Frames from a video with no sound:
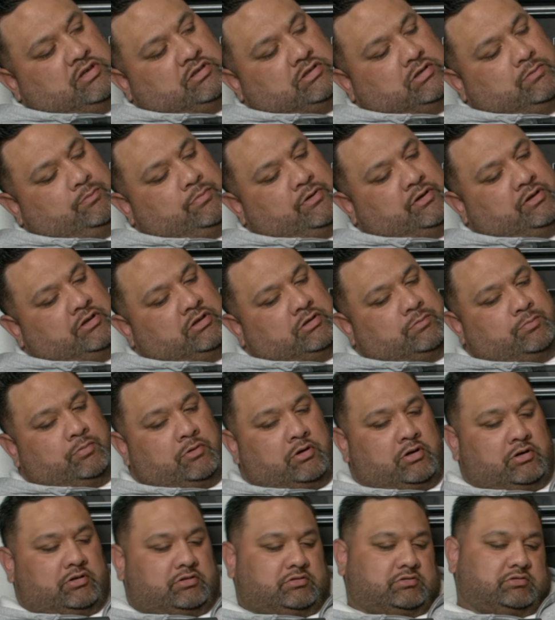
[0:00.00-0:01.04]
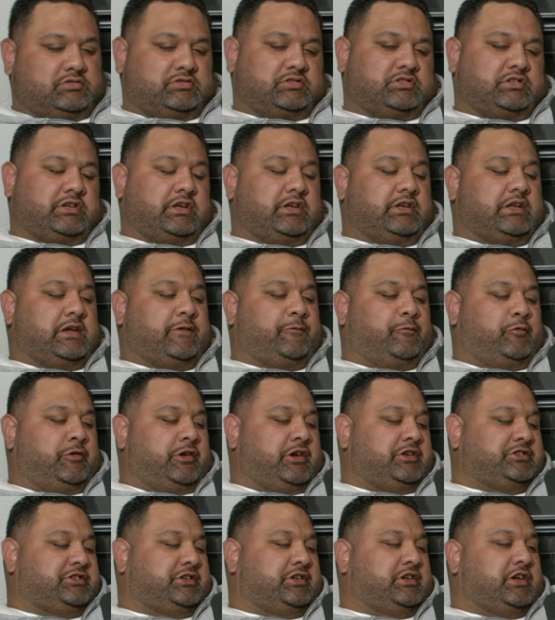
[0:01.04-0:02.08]
That's the biggest part. Getting that
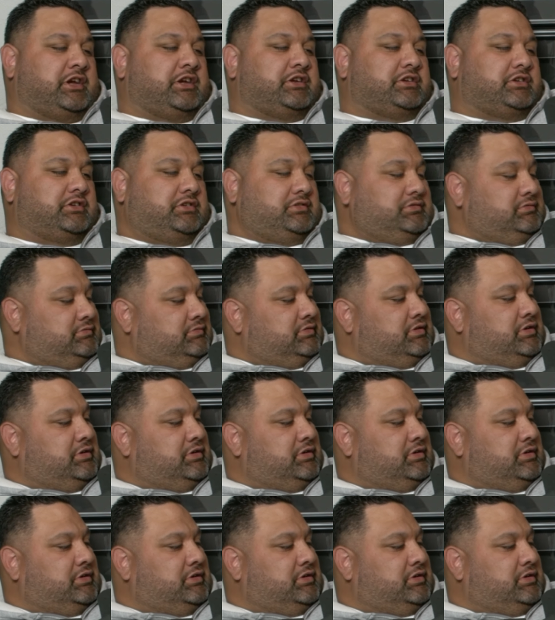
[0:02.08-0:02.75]
free education.